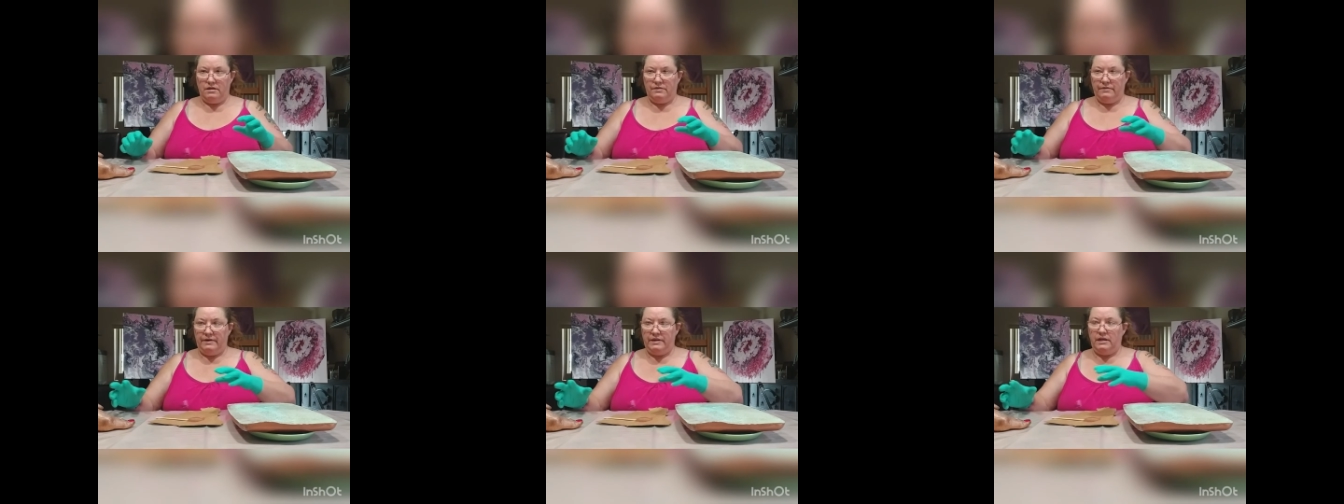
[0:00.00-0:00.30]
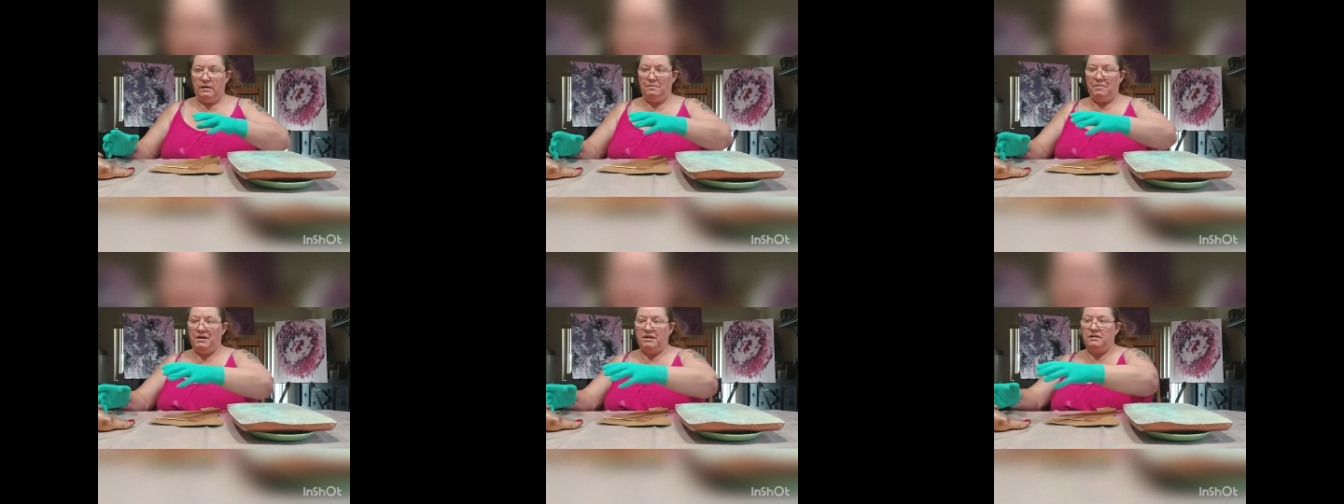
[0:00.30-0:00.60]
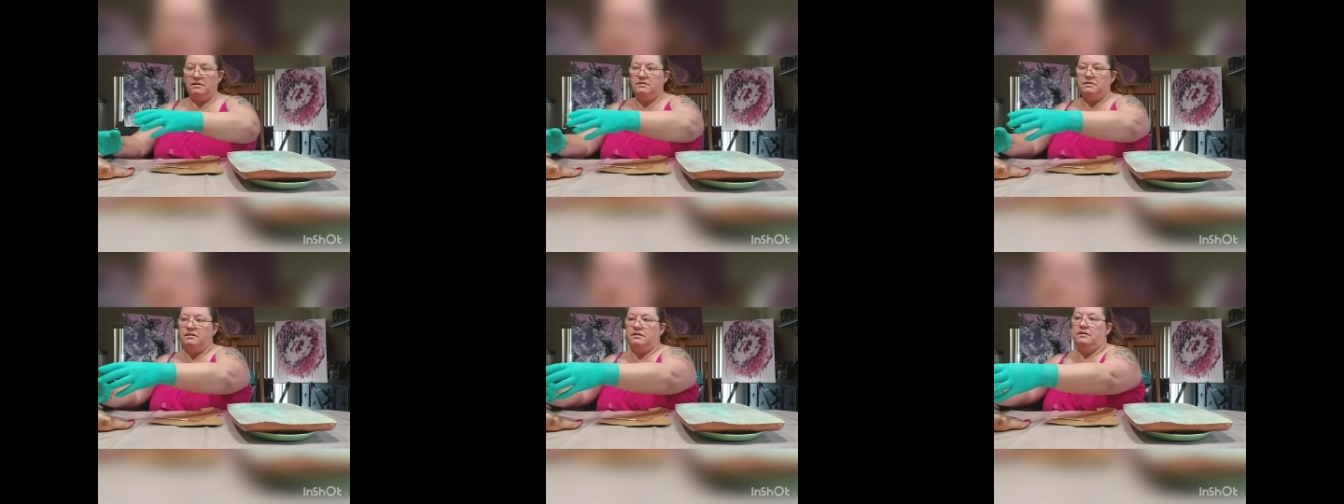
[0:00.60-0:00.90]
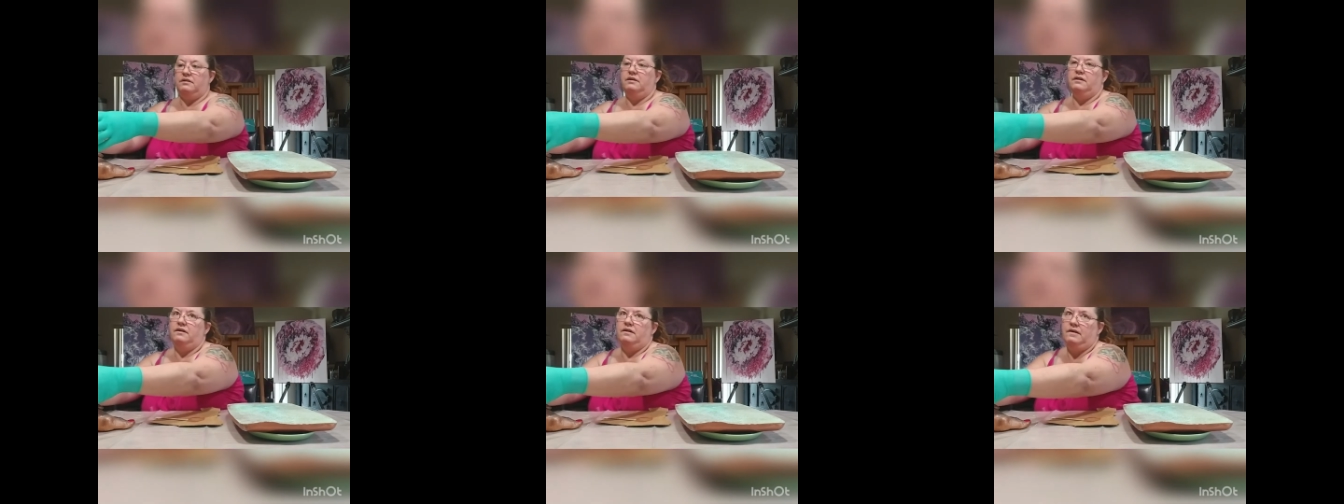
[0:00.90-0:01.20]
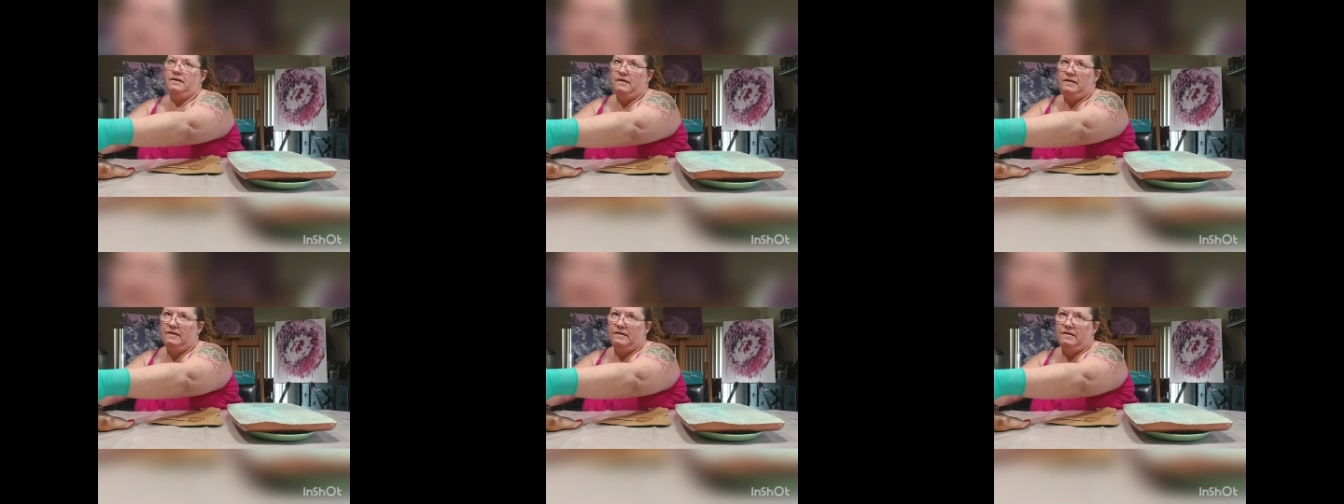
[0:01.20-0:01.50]
Do I need to pause or?
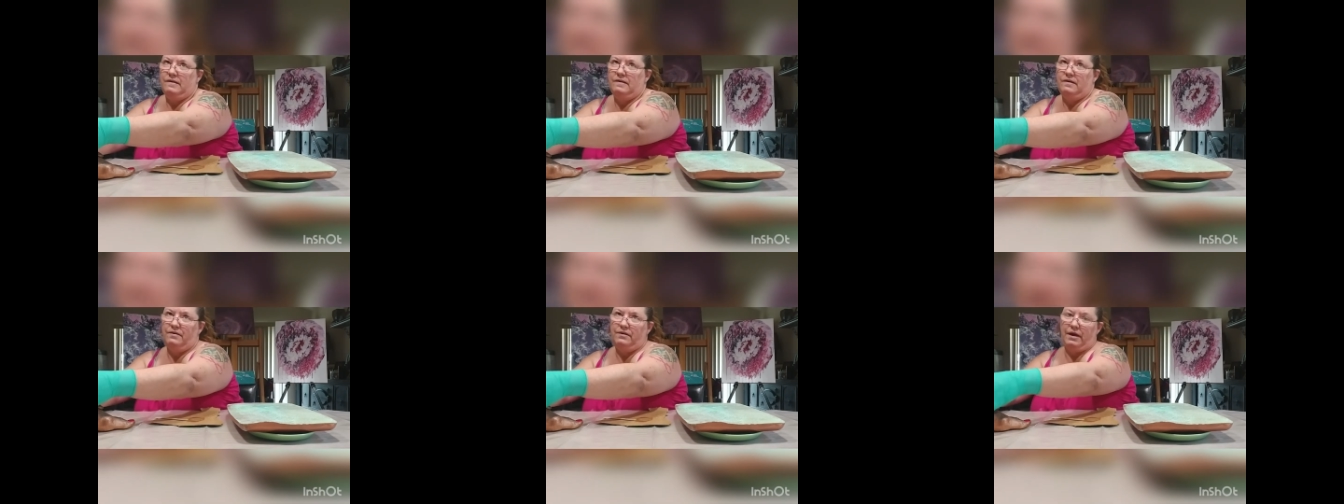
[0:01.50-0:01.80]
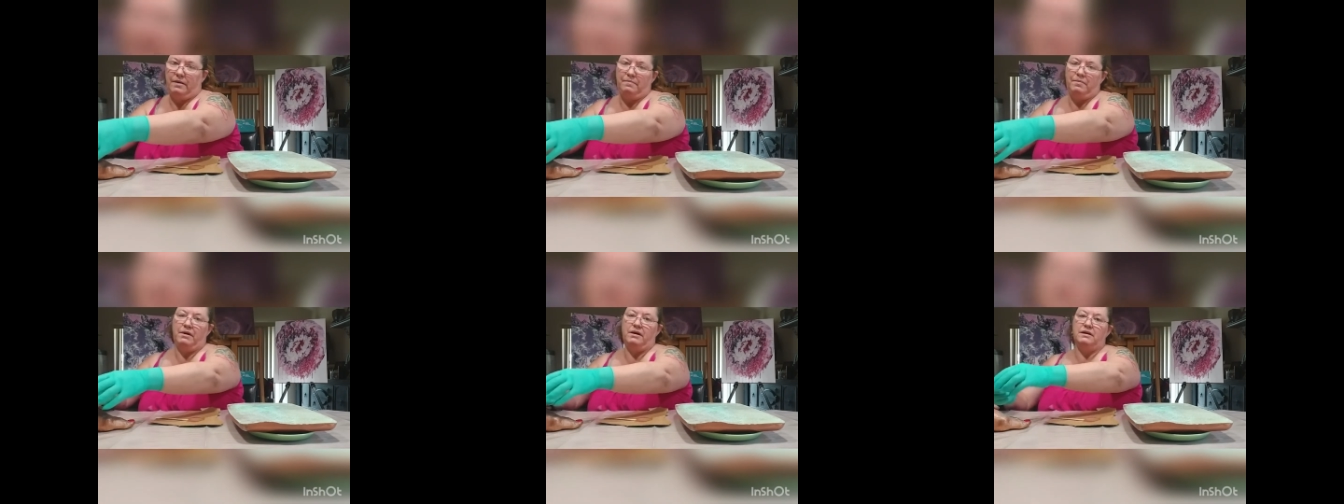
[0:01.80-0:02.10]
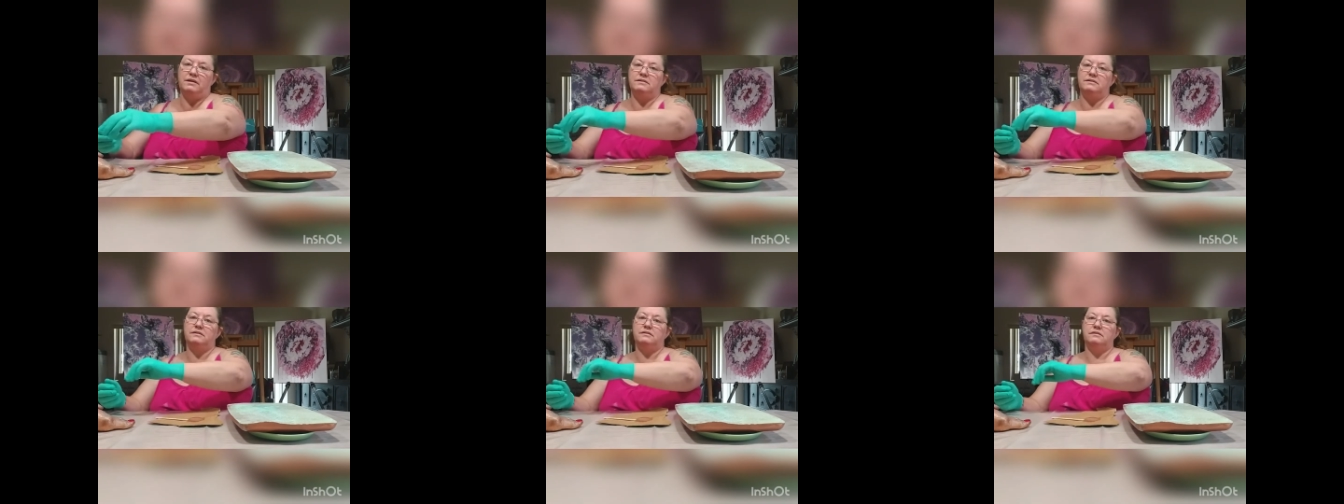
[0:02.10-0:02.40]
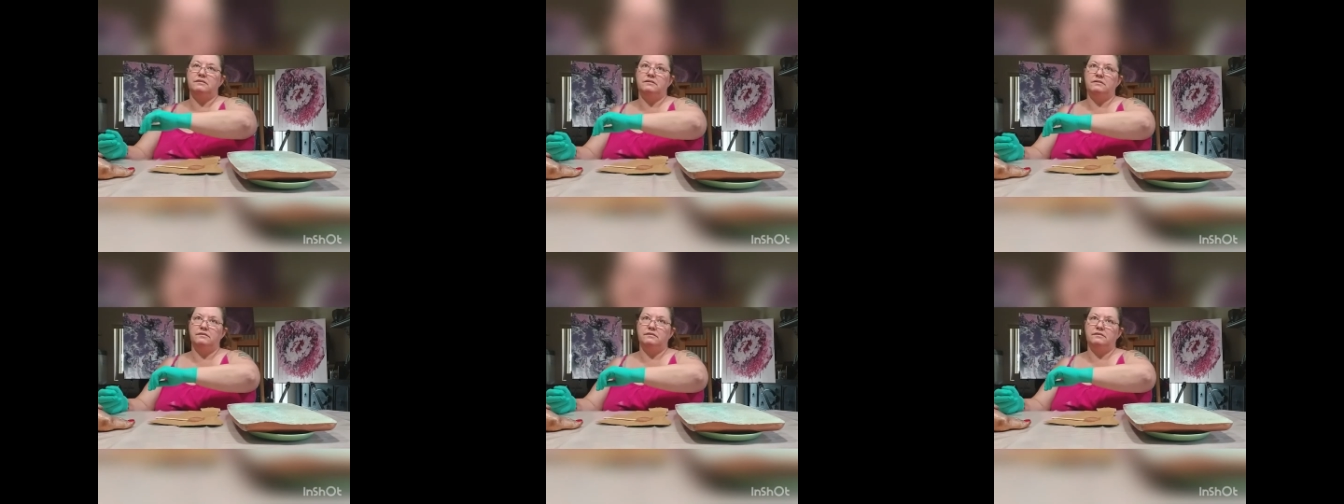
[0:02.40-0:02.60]
Okay, pause.